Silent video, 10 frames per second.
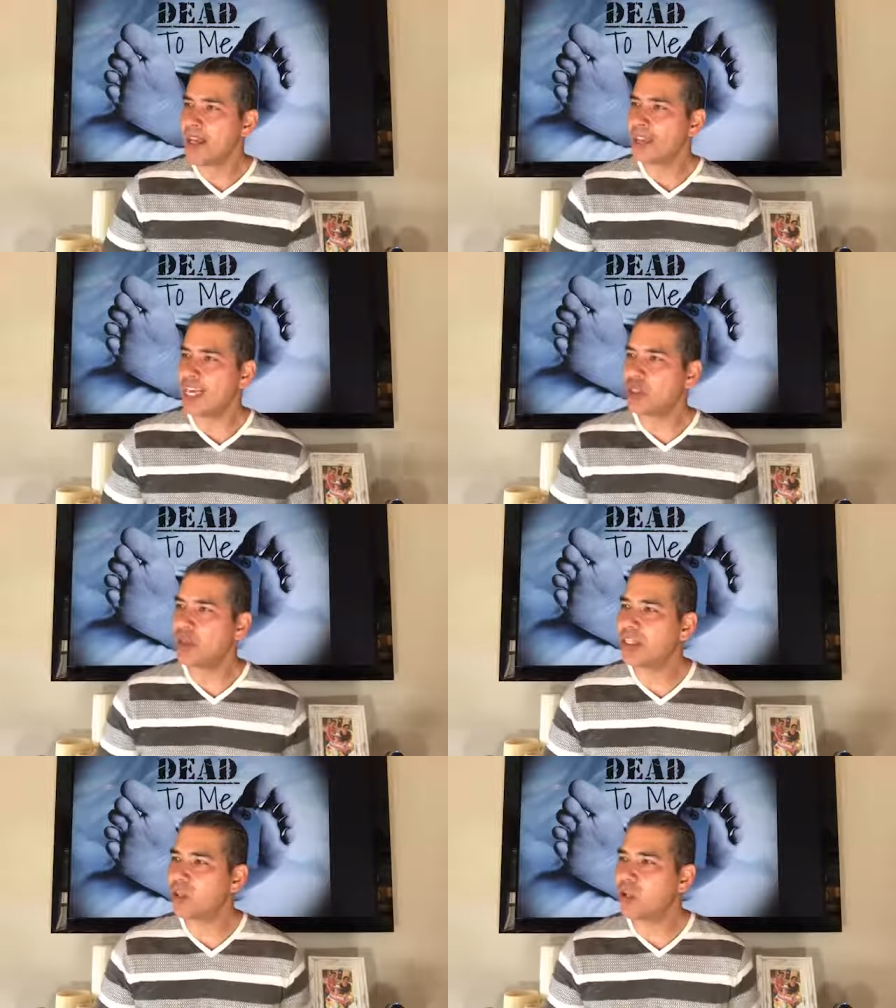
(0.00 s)
that's
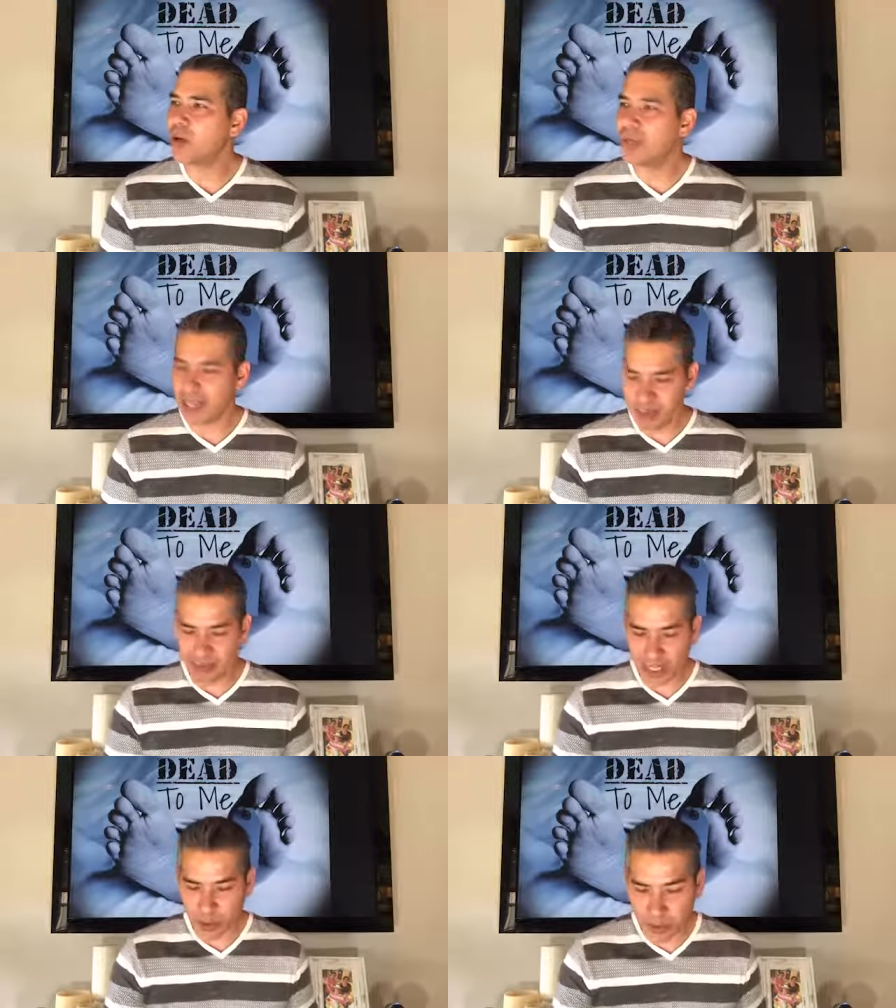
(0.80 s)
what this word
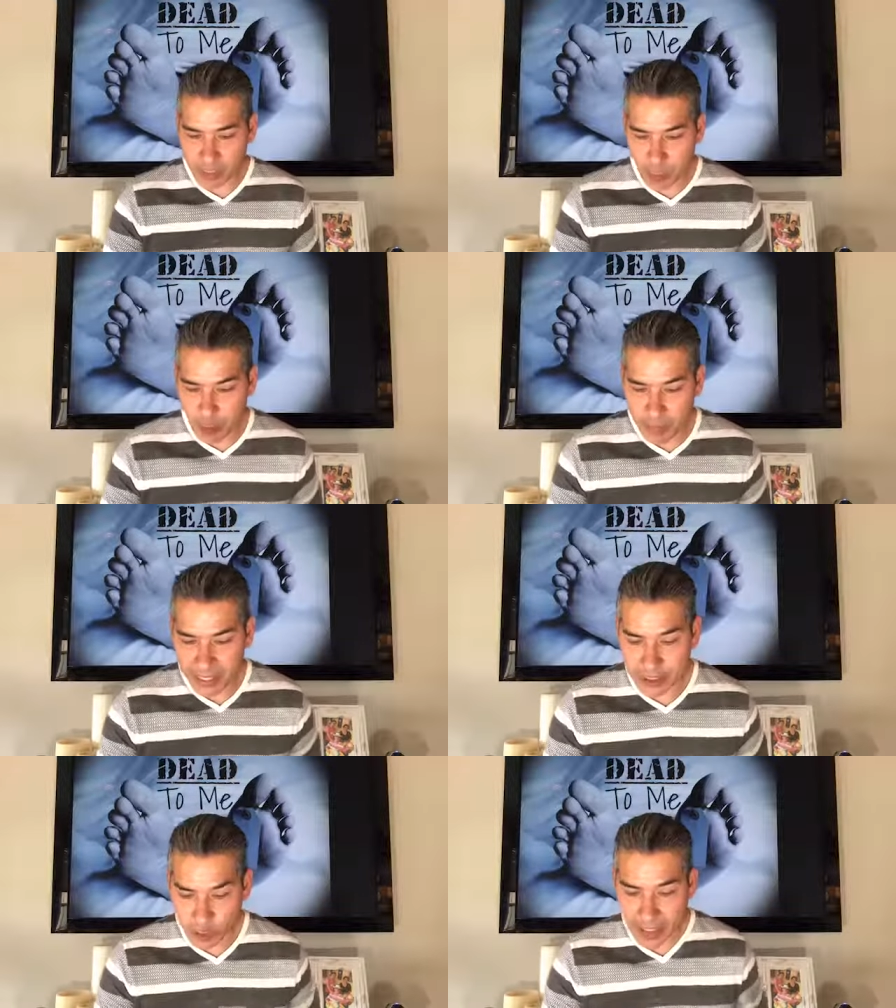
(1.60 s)
that's what this word
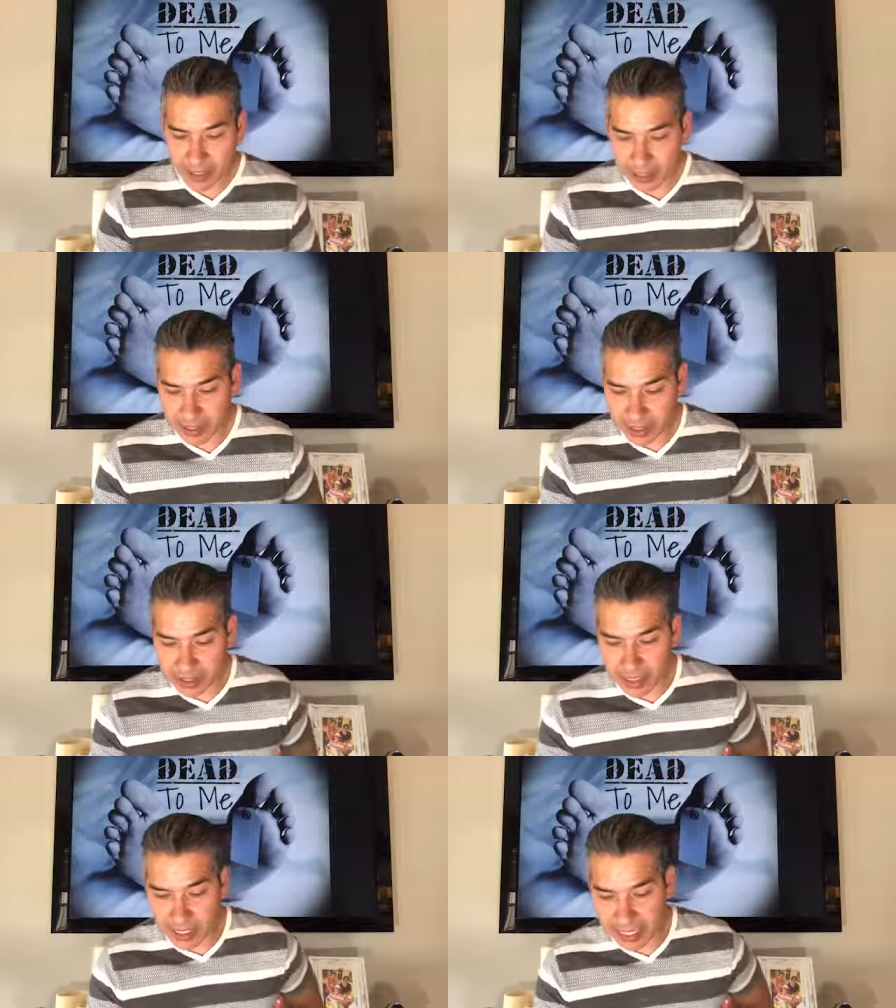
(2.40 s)
means, or this is this
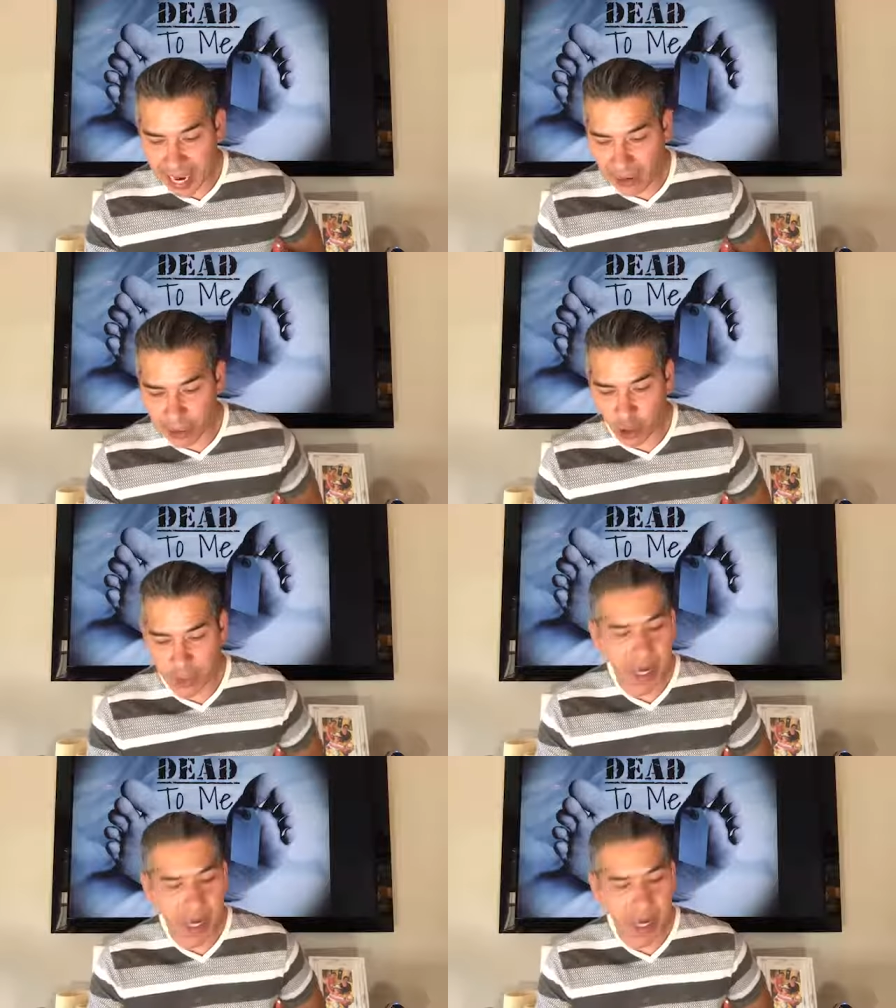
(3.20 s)
is an accounting term.